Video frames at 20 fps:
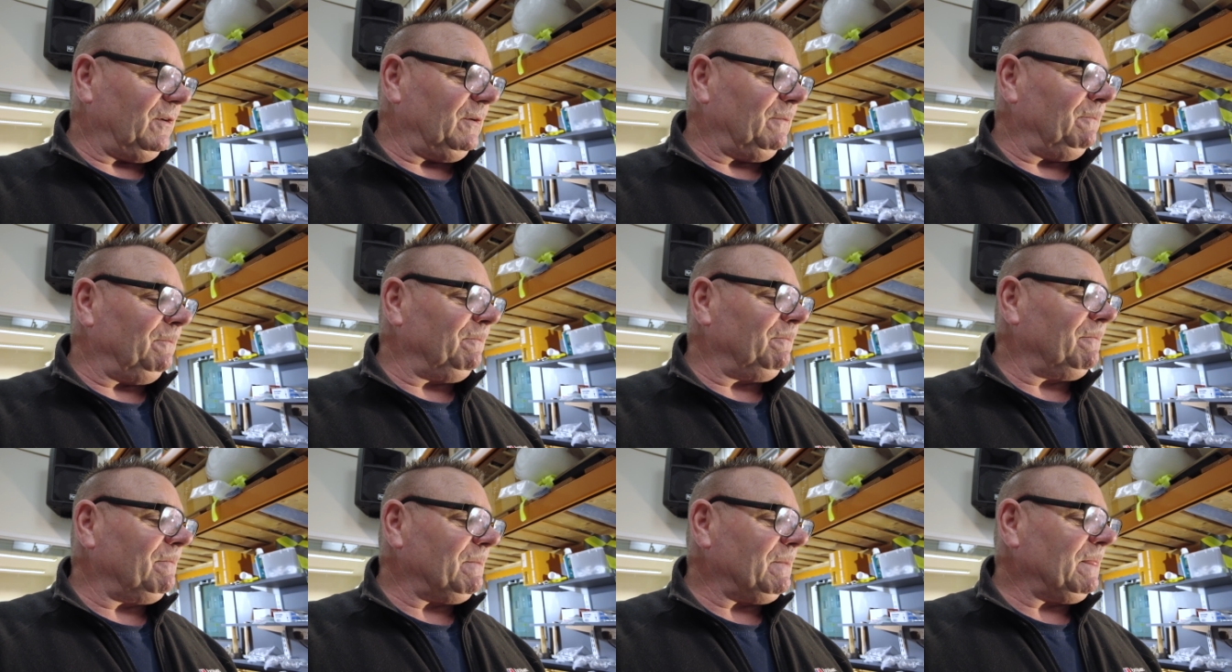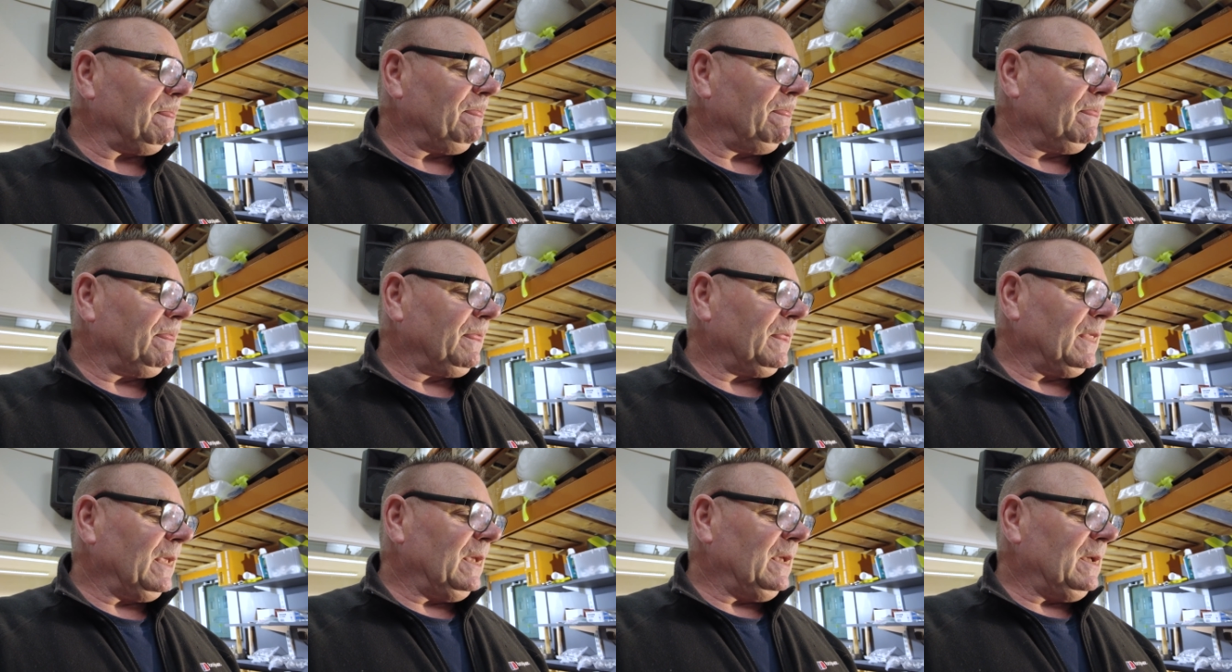Um,
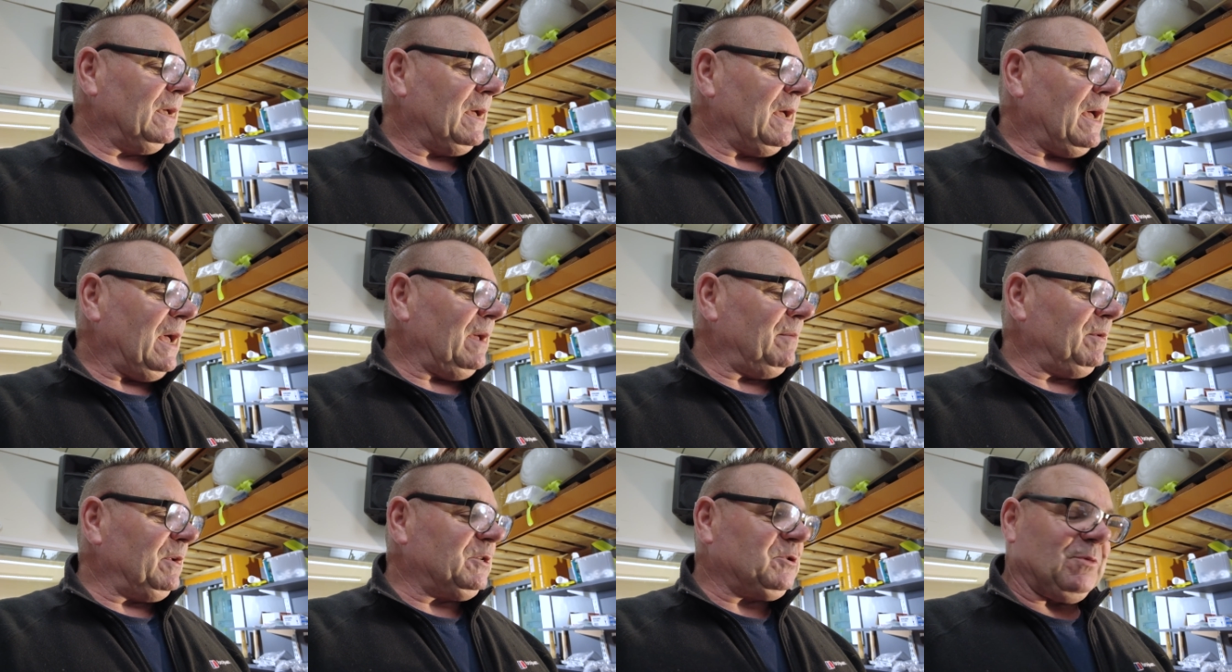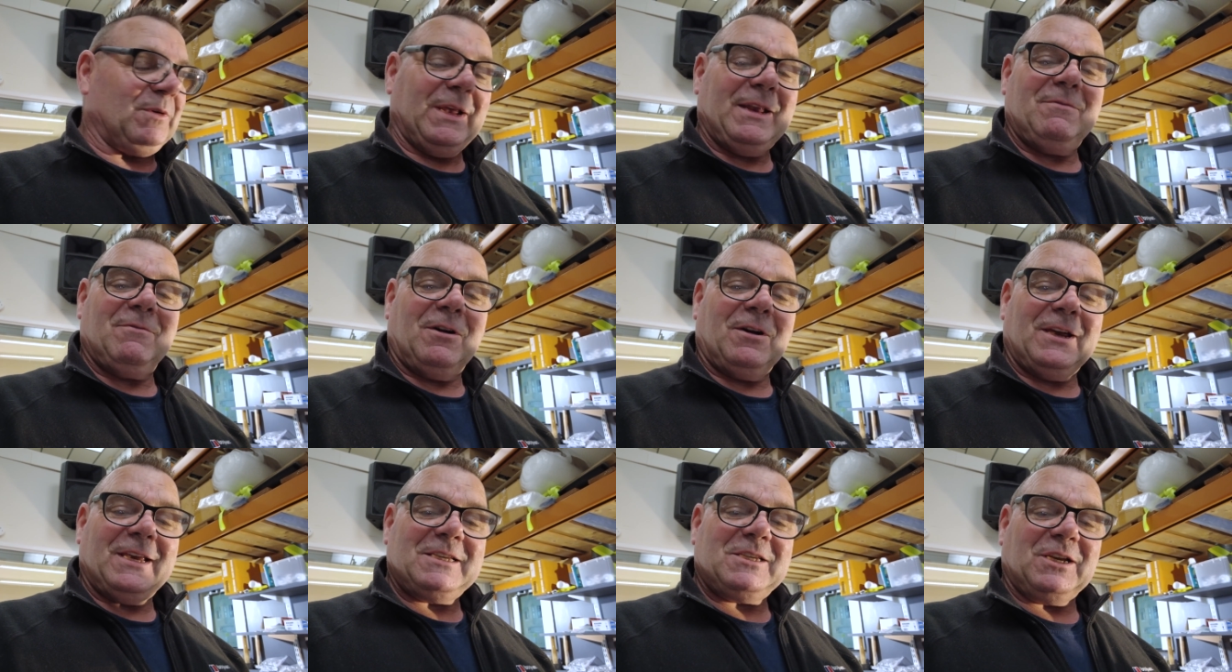Emily's written
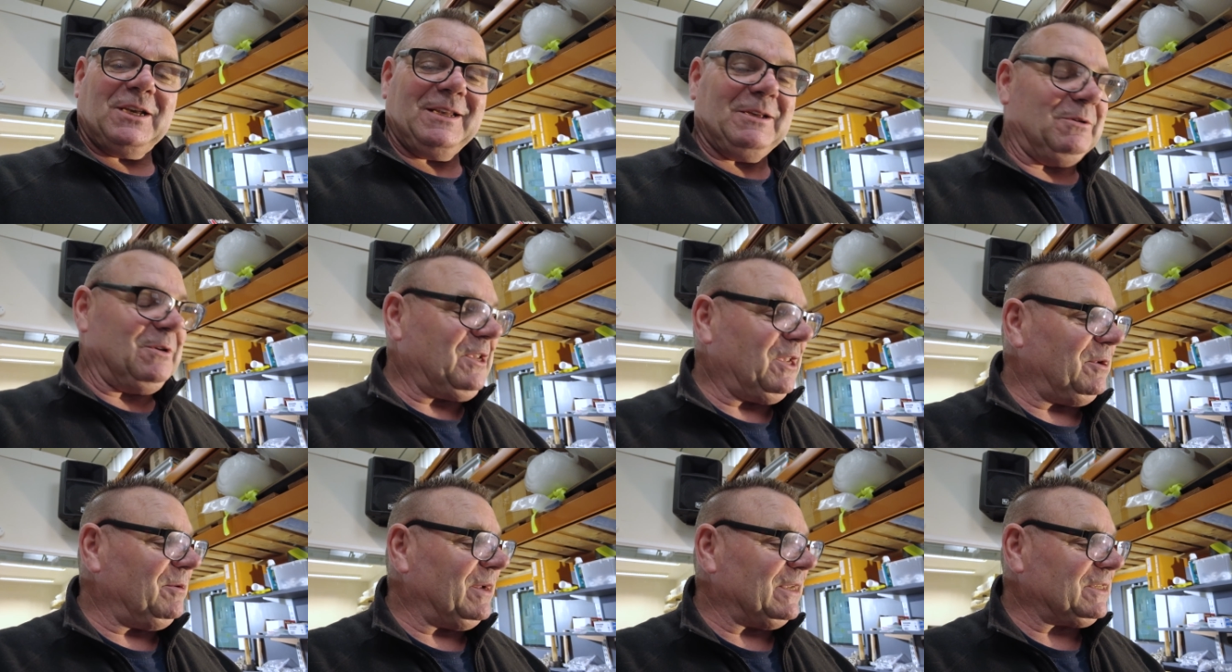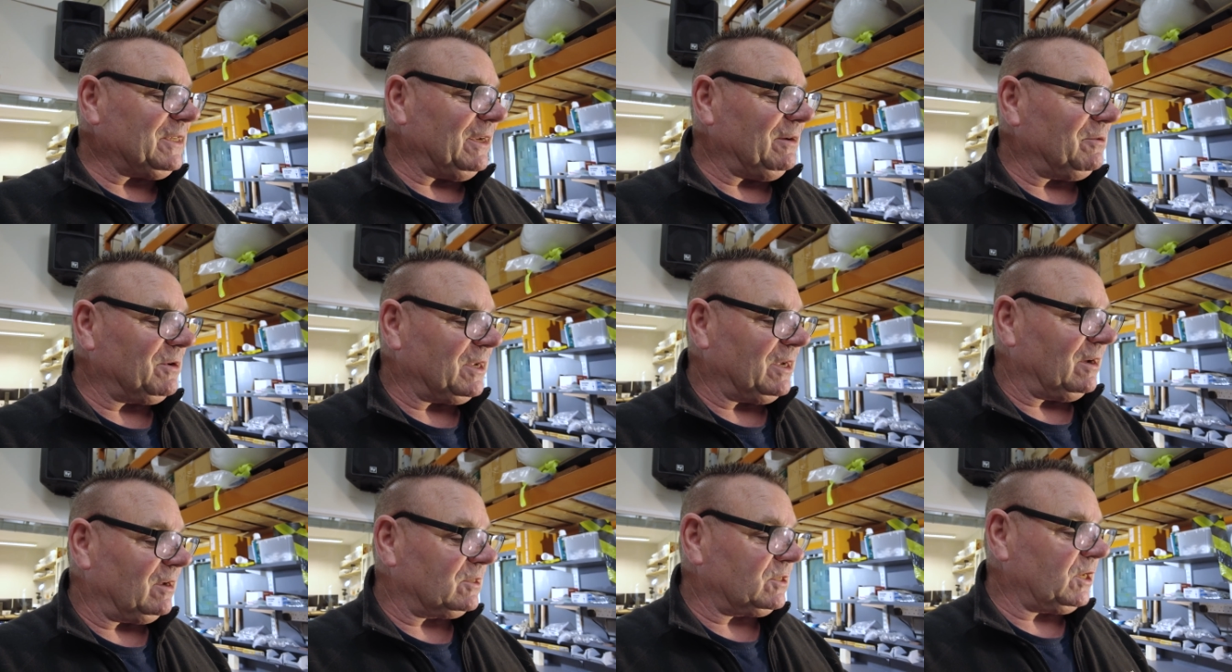Race a little QSL
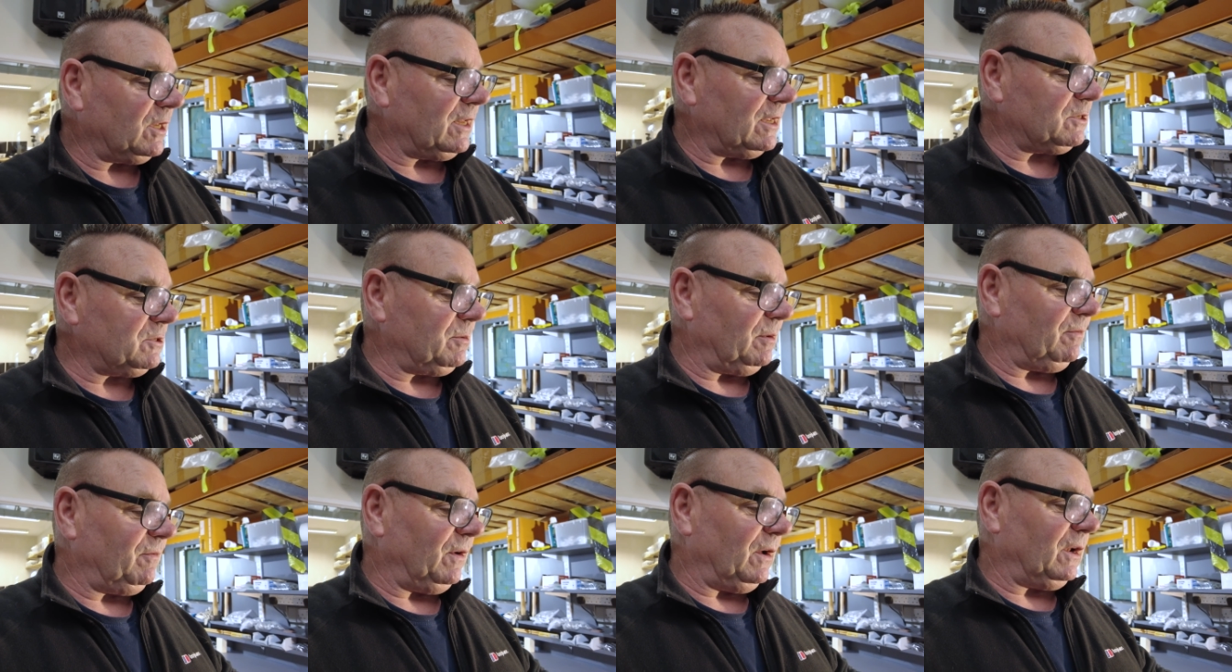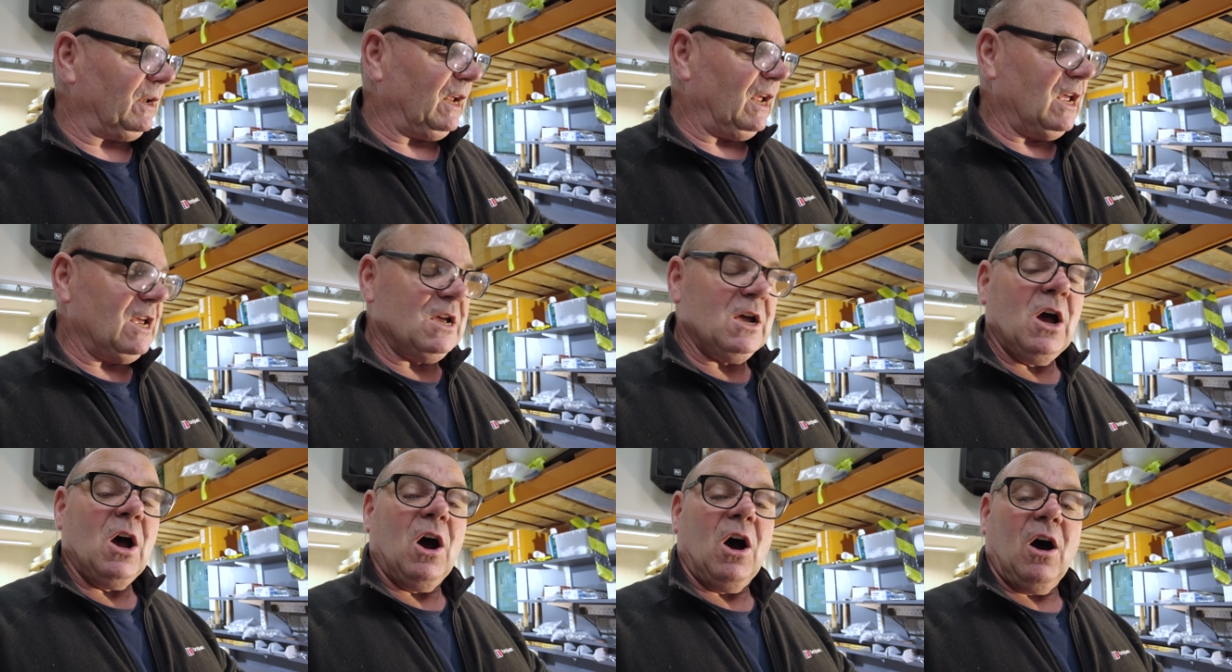card, so that should be fun.
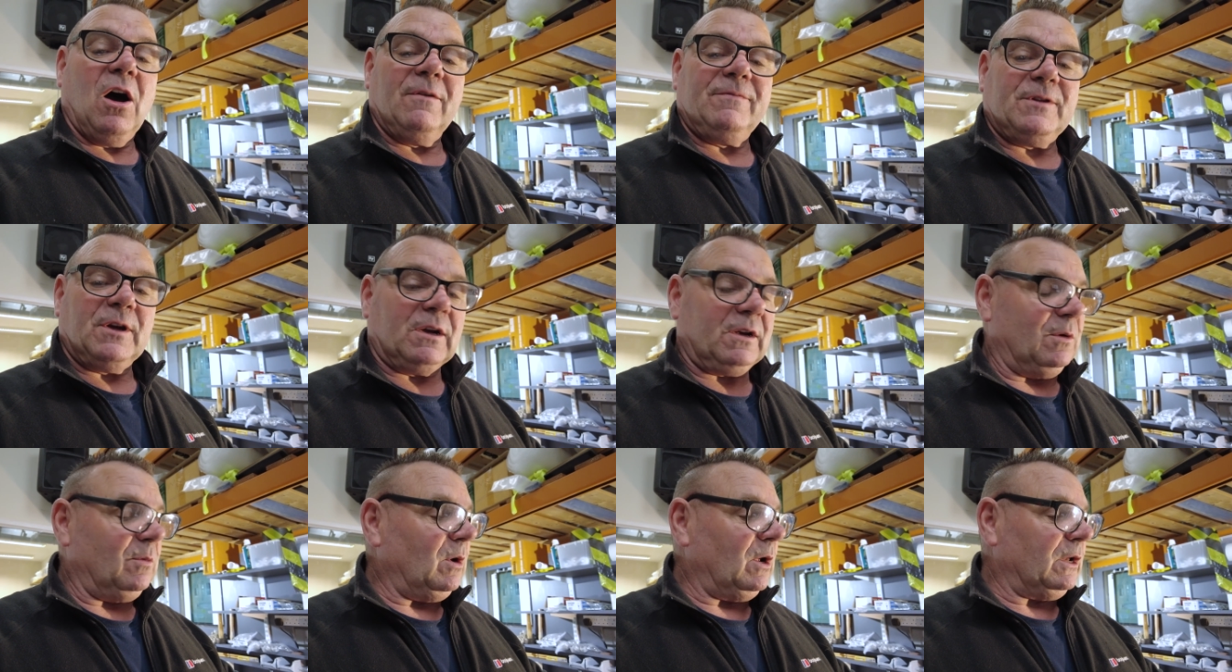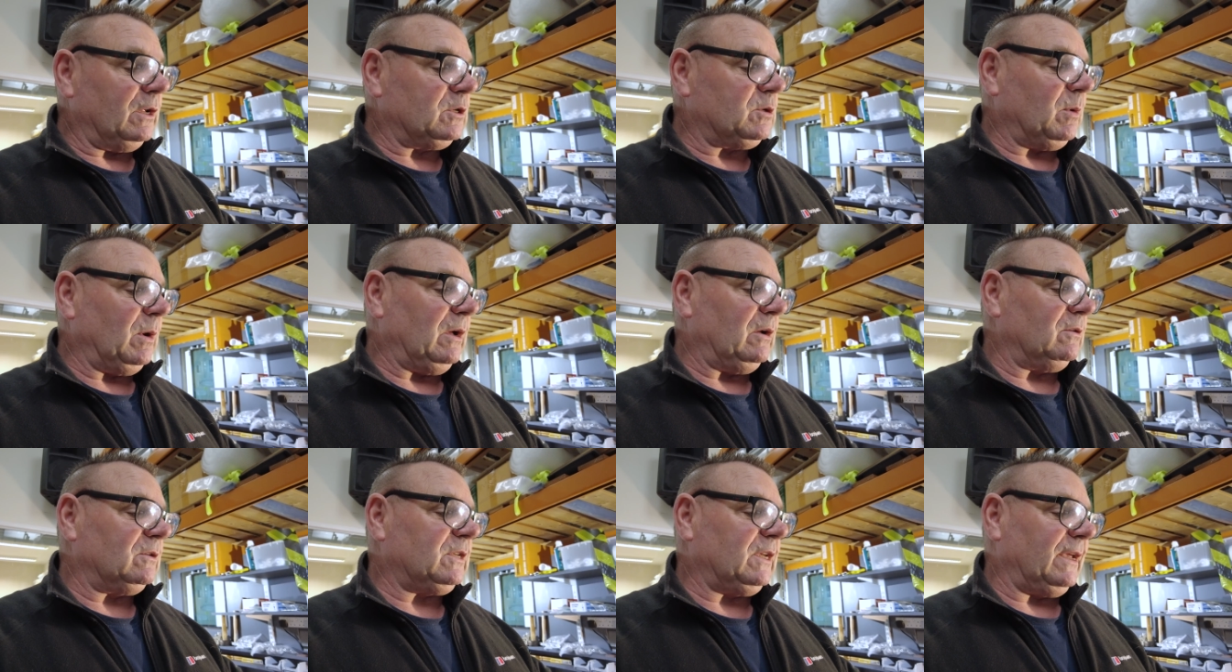I've done a one as
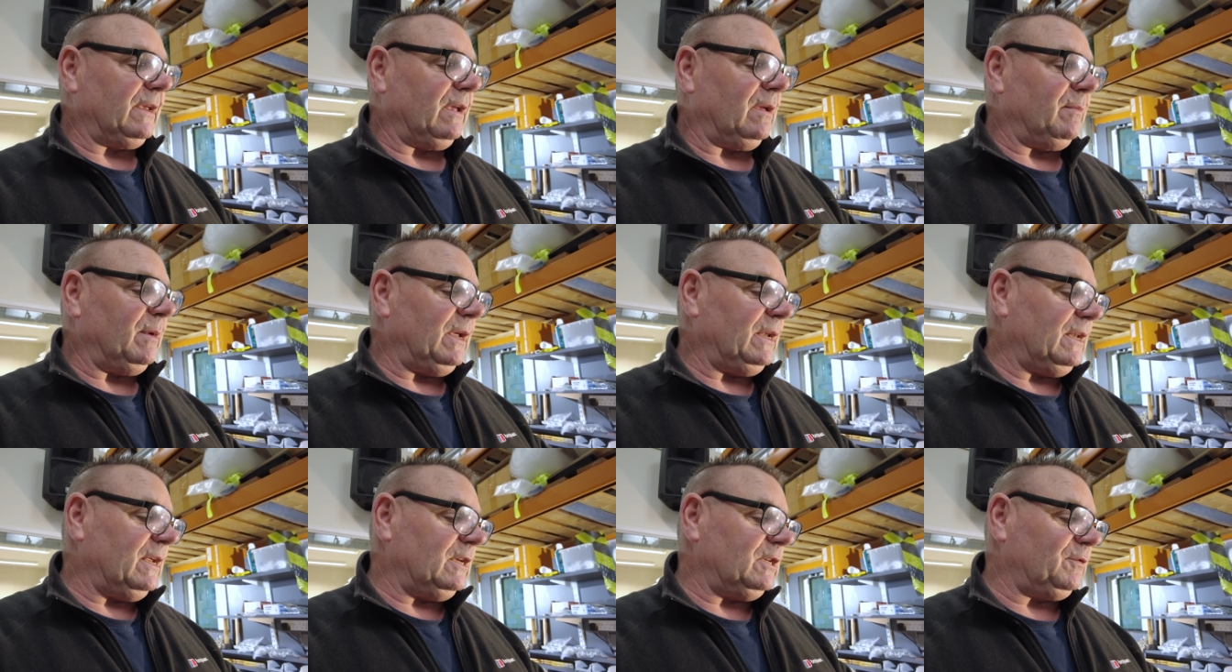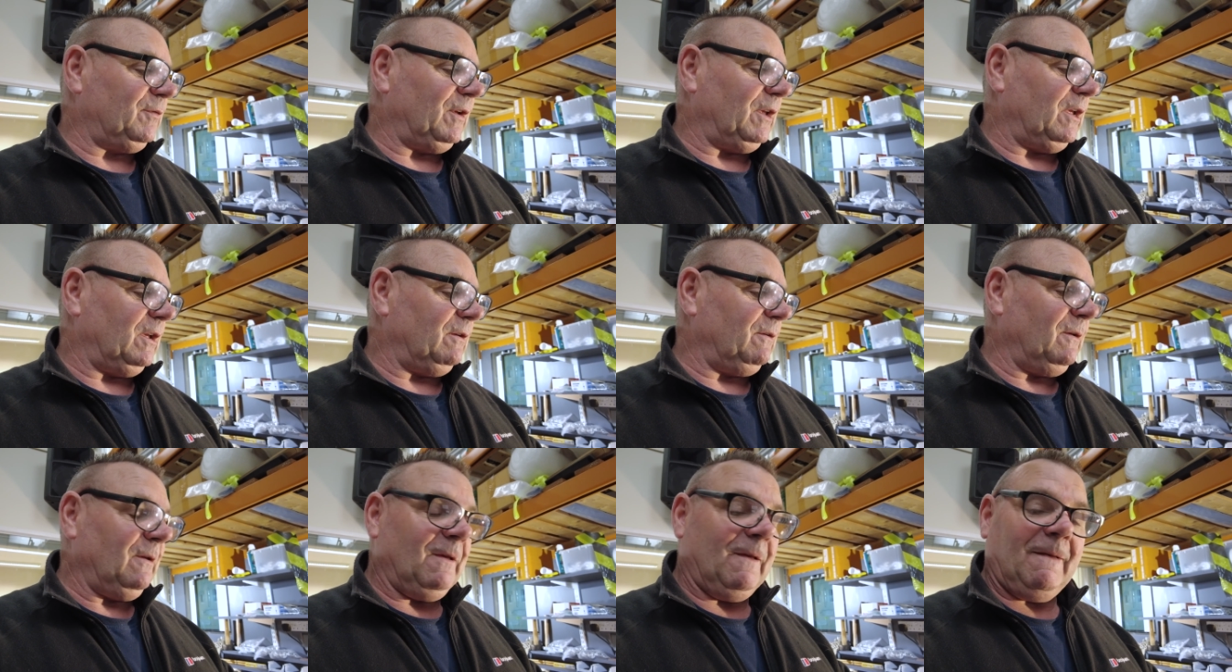well, saying I made these for
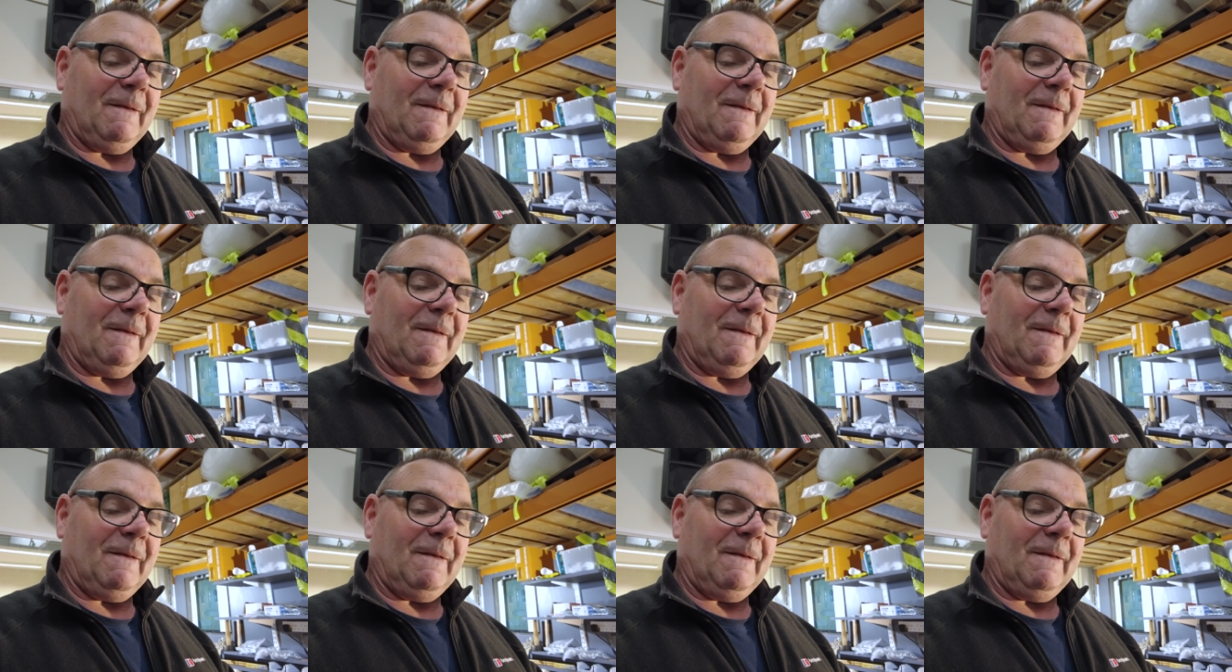you.